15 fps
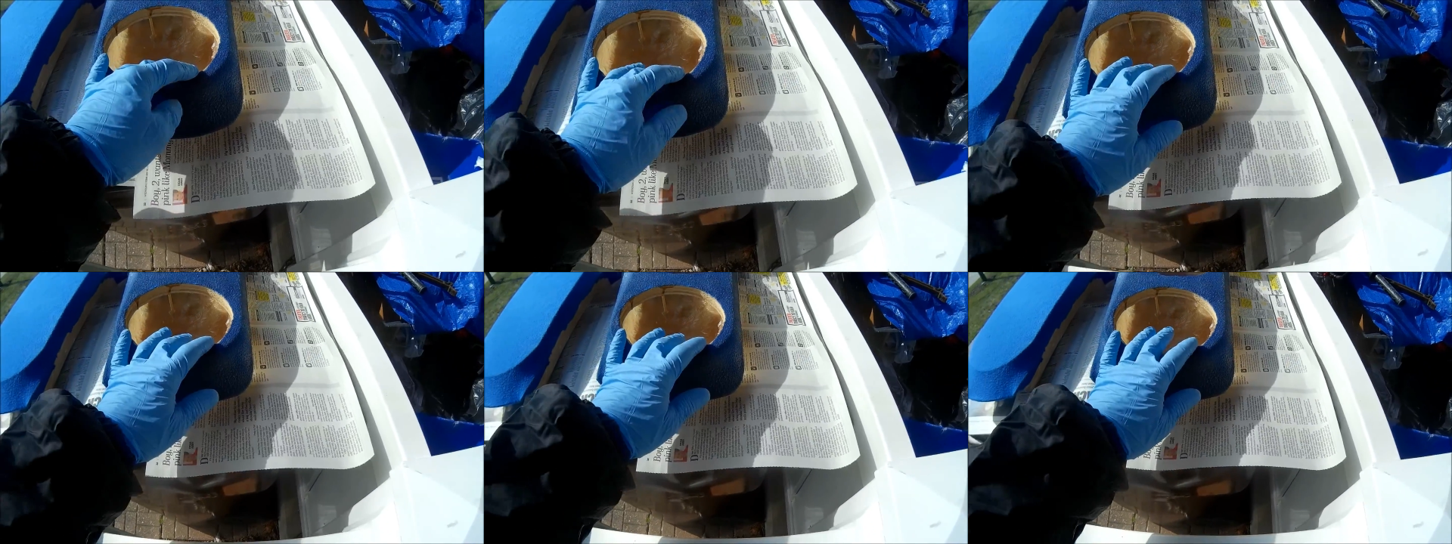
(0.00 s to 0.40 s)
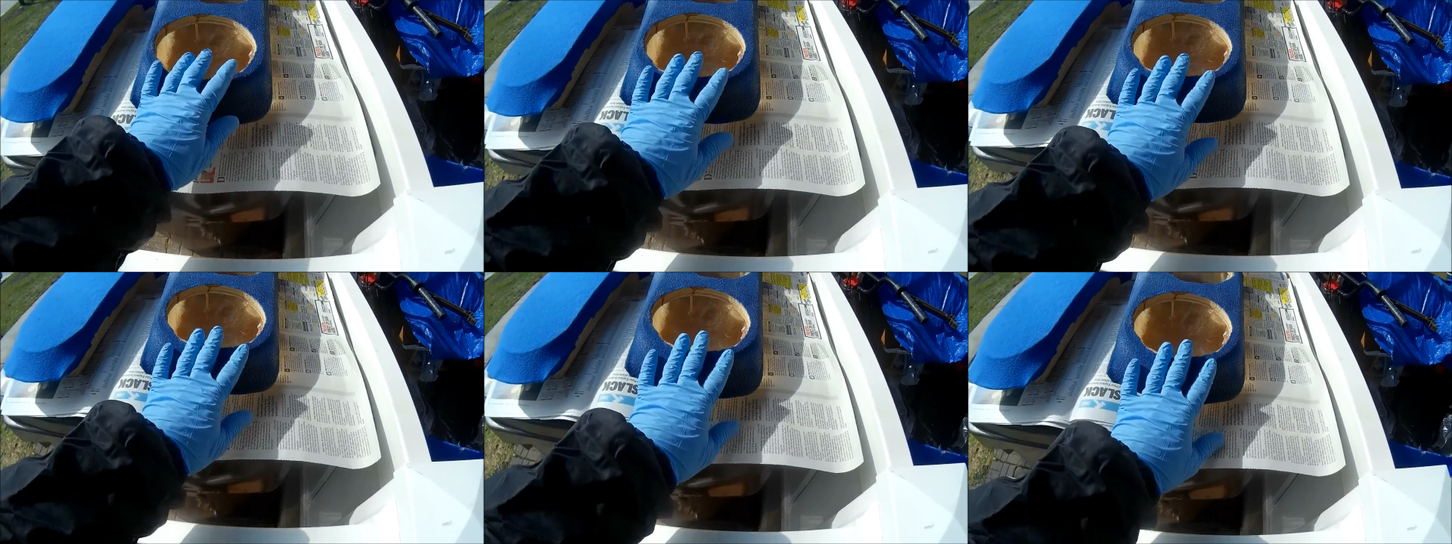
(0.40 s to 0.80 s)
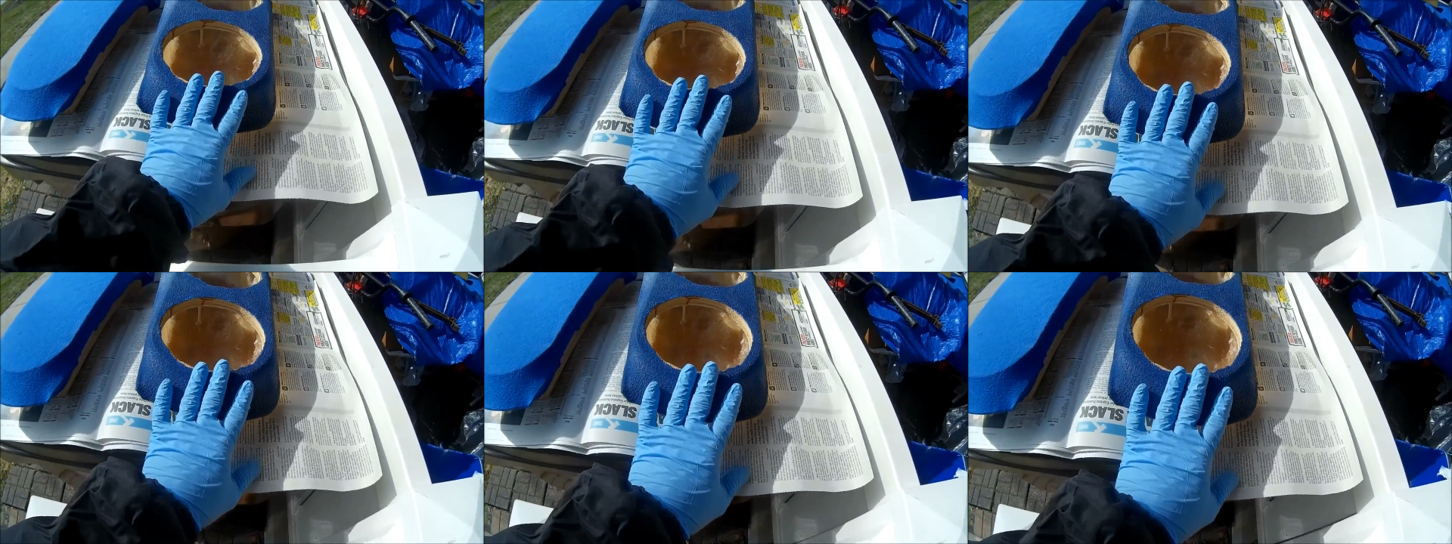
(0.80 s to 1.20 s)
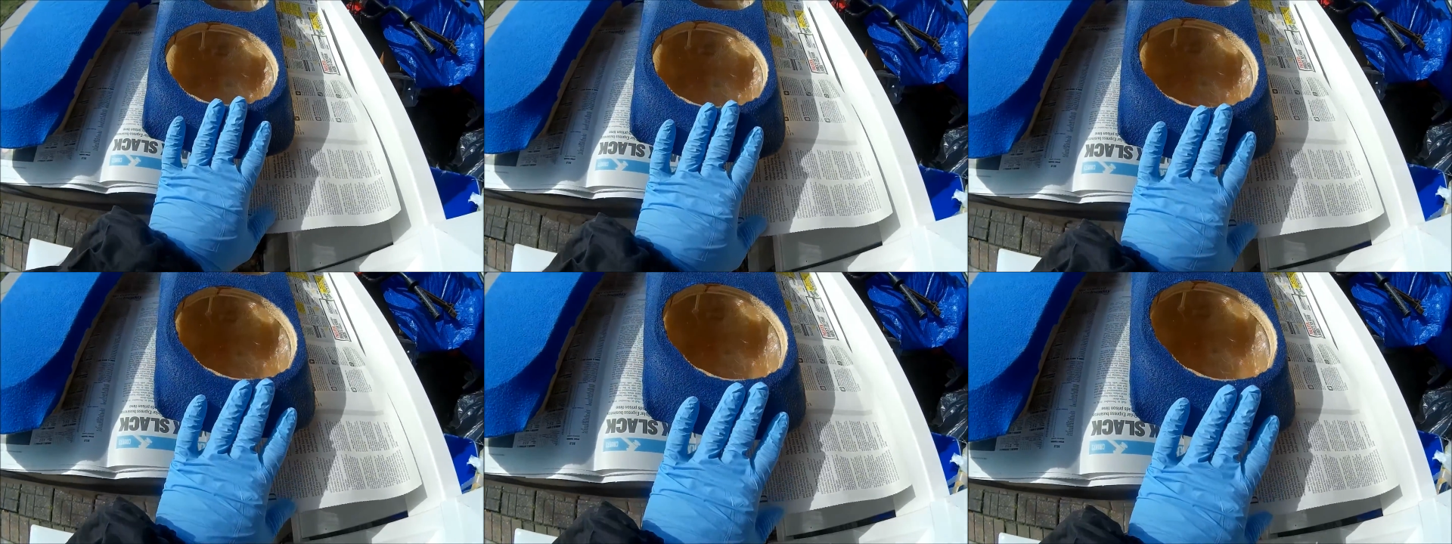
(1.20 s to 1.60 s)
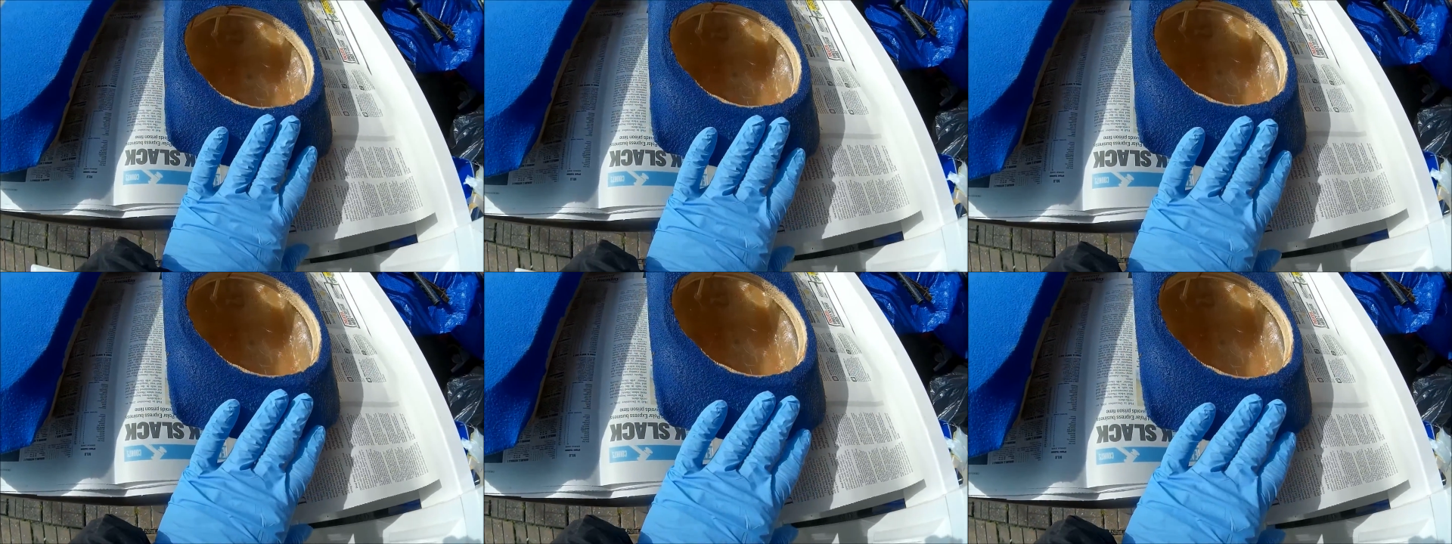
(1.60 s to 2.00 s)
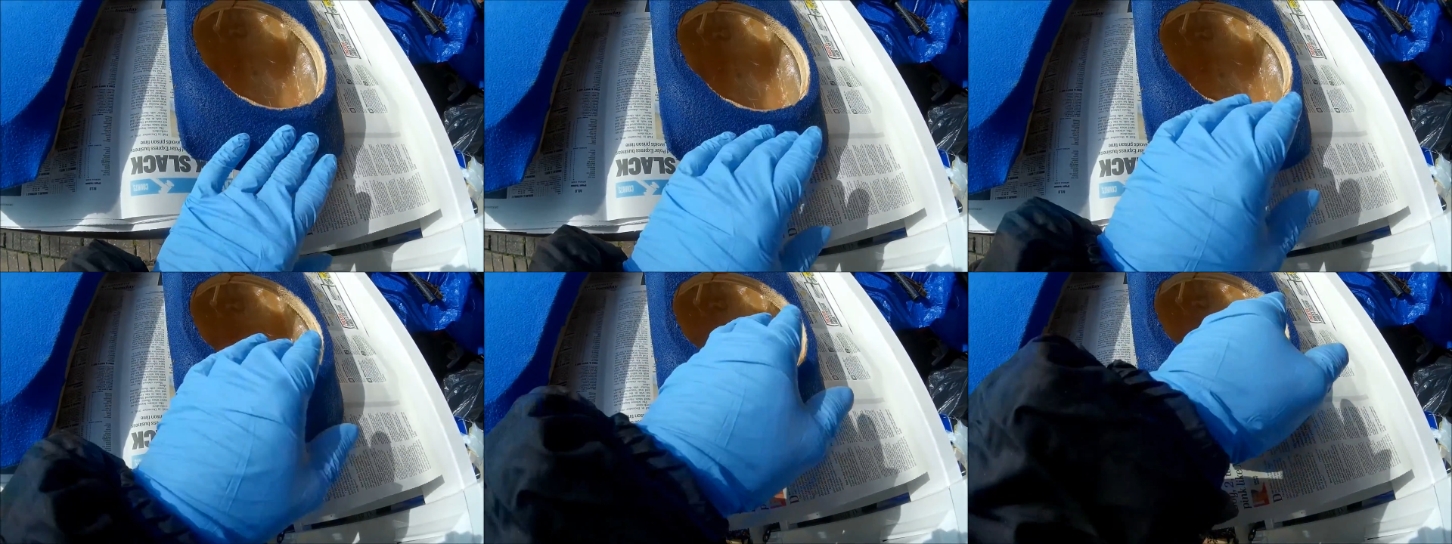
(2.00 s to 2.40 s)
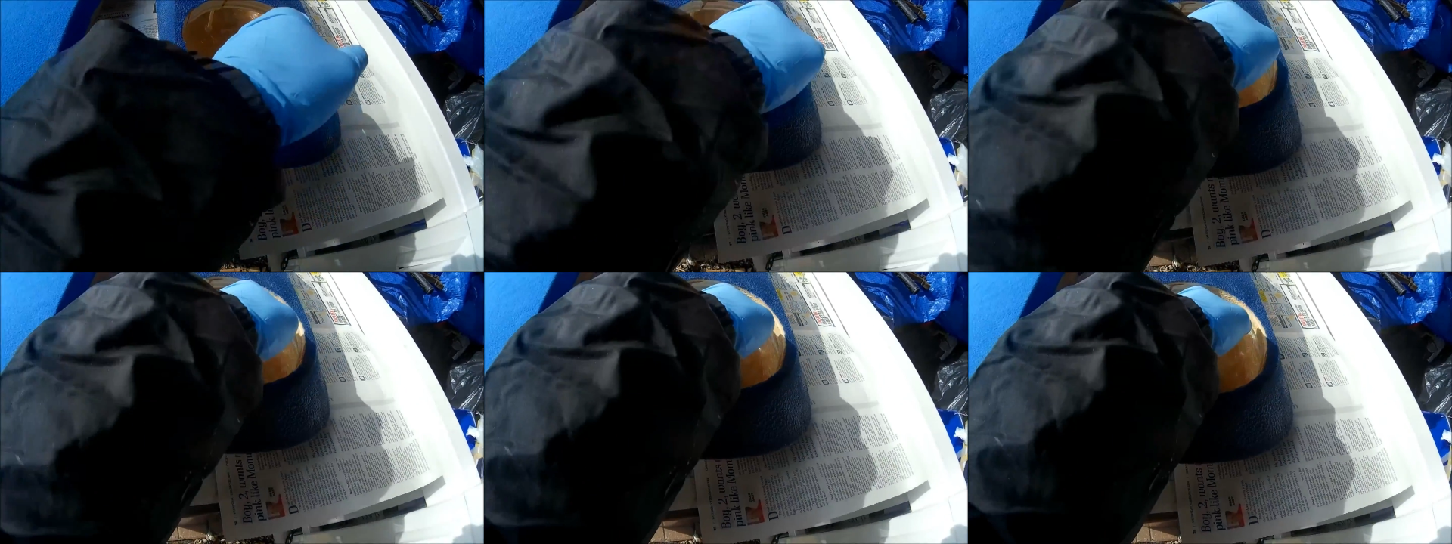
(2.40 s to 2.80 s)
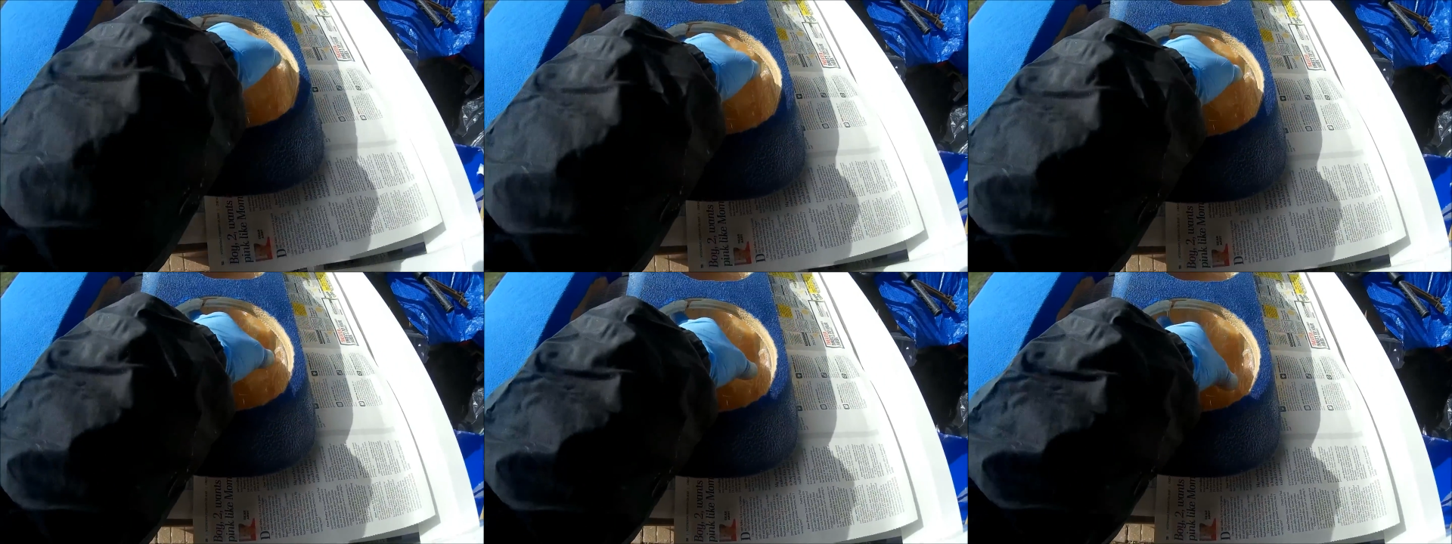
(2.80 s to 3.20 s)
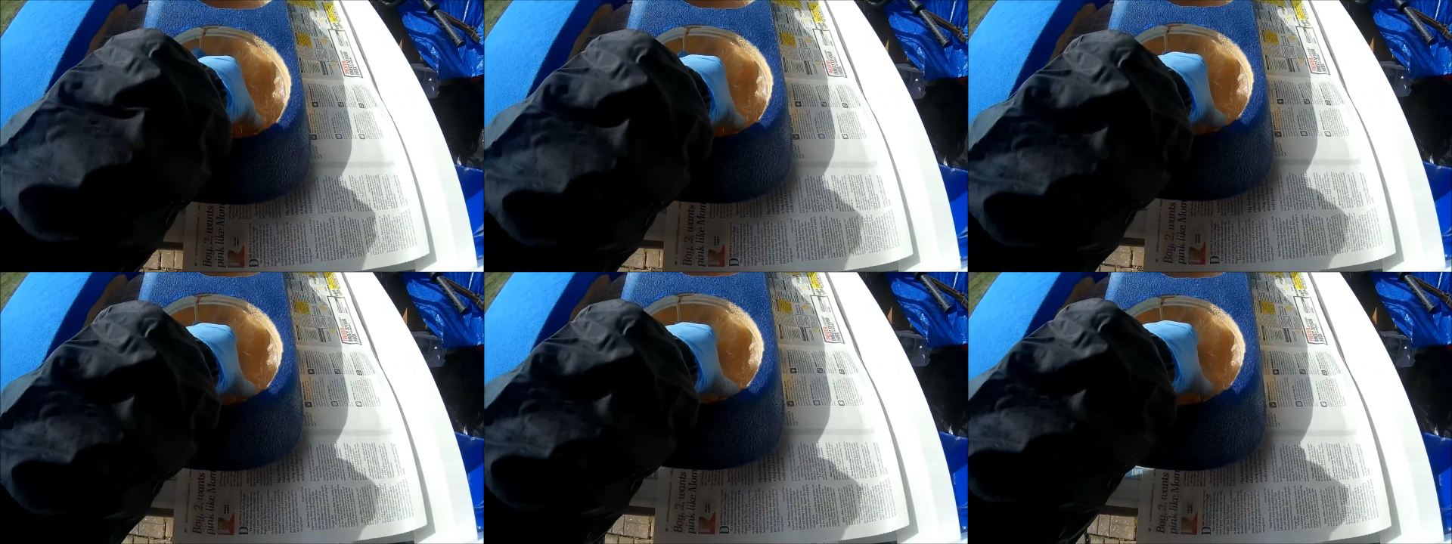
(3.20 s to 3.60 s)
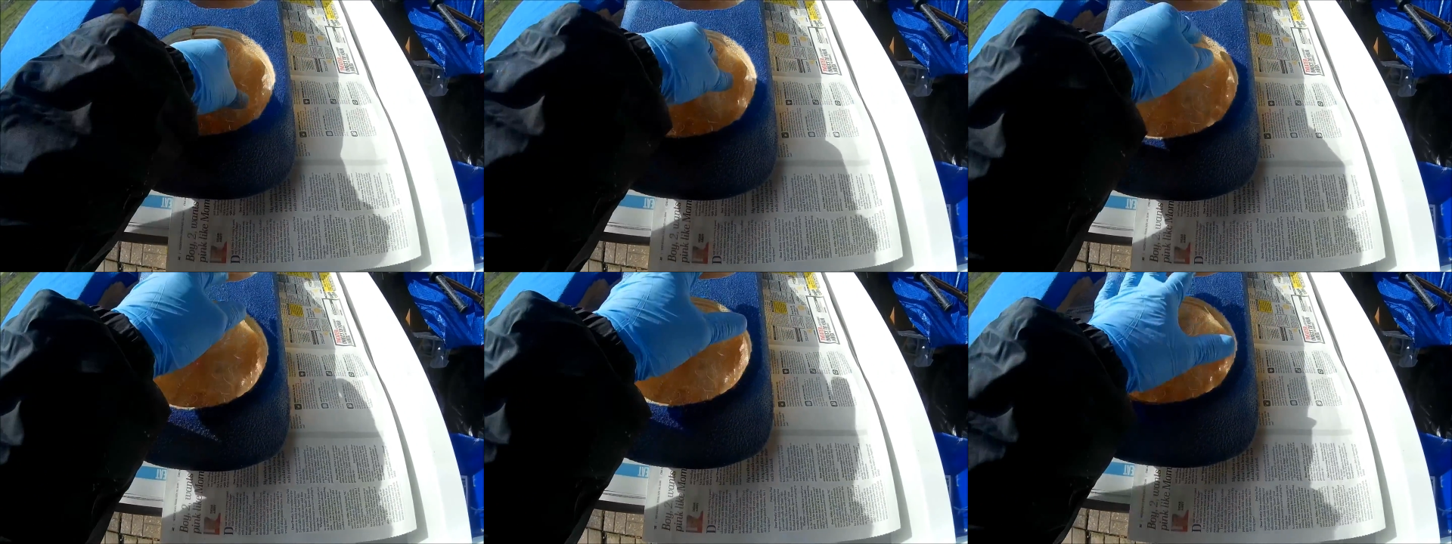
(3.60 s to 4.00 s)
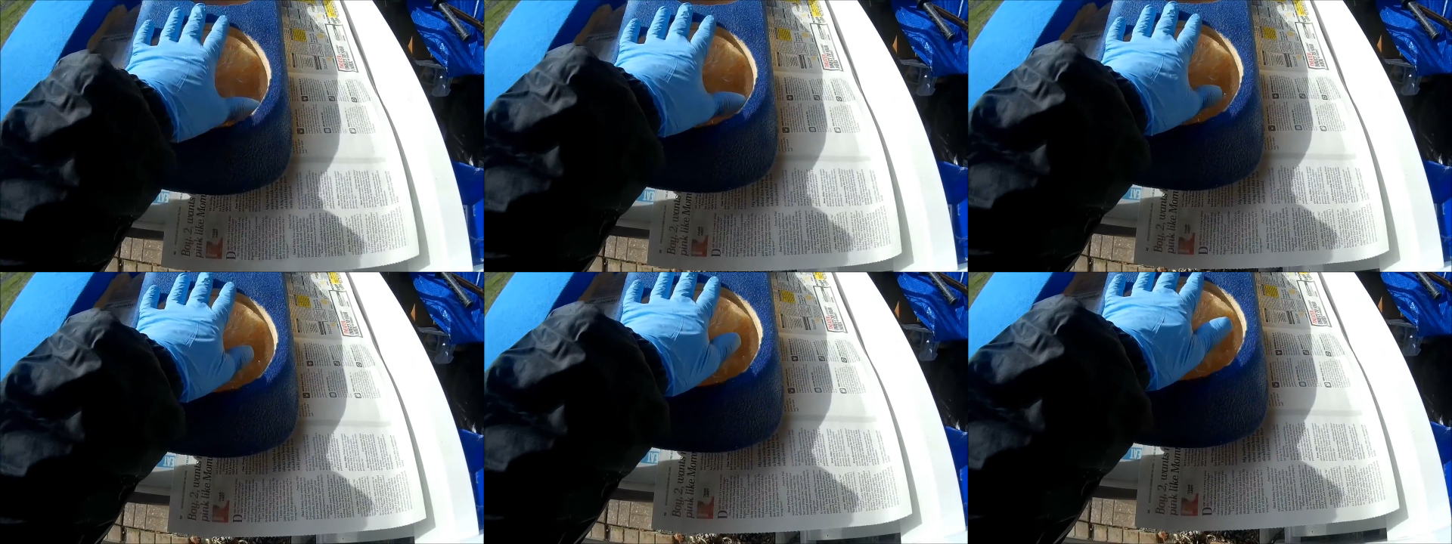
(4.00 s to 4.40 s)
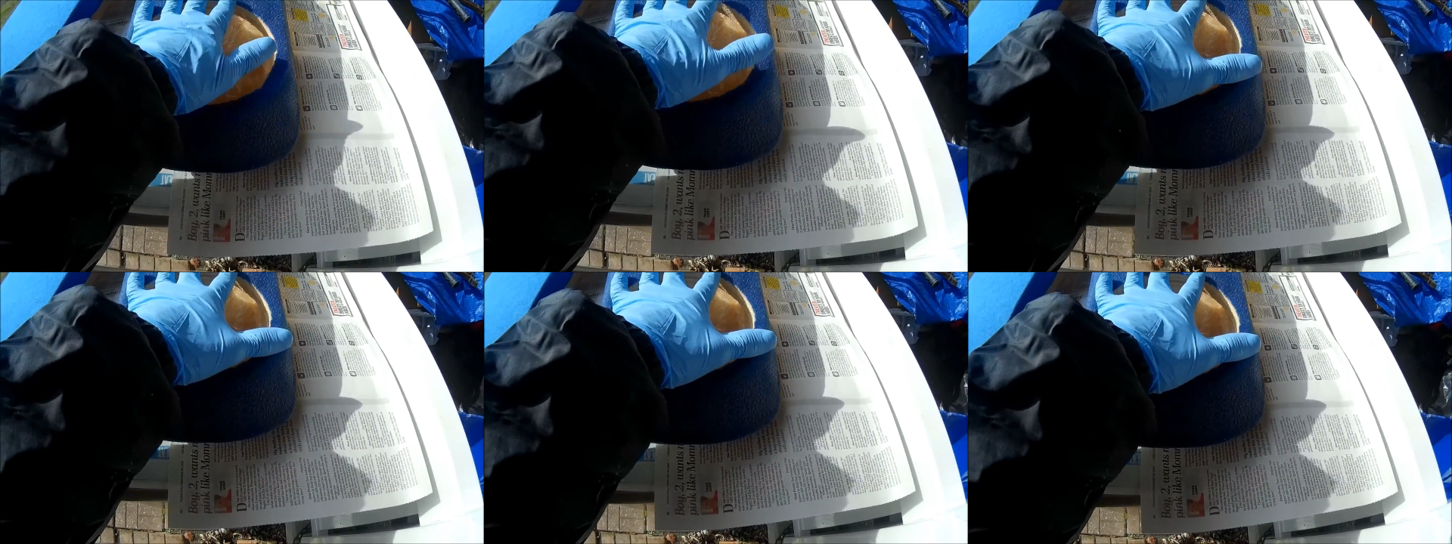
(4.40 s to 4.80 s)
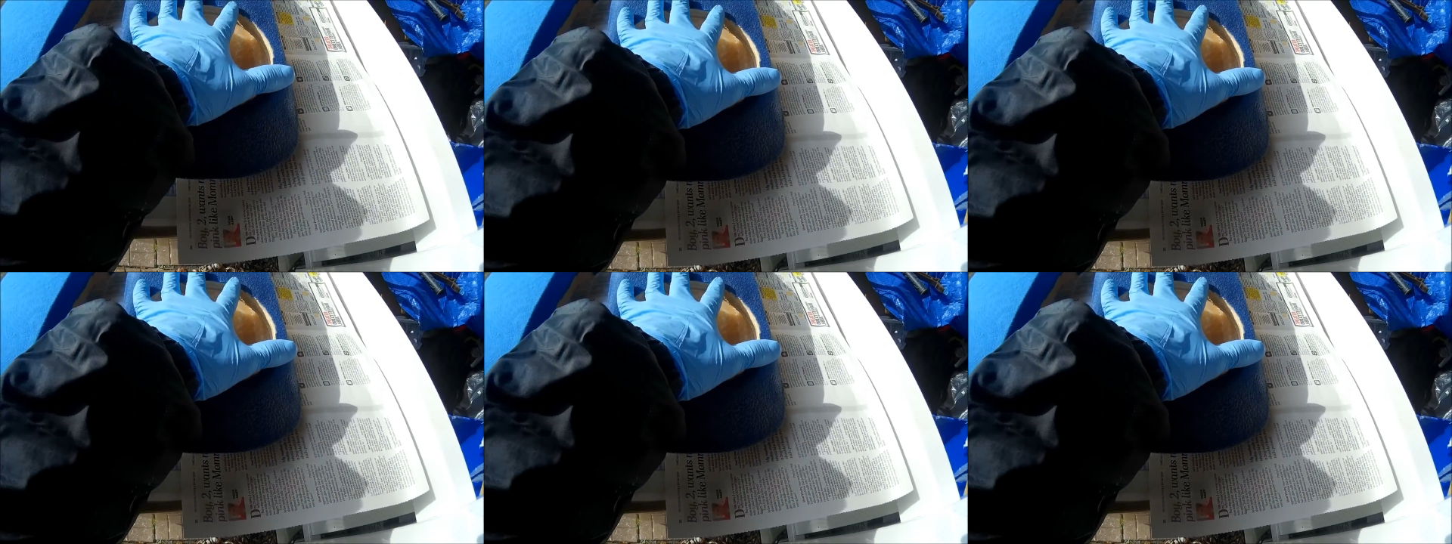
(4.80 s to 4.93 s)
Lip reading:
No face is visible, so there are no lips to read.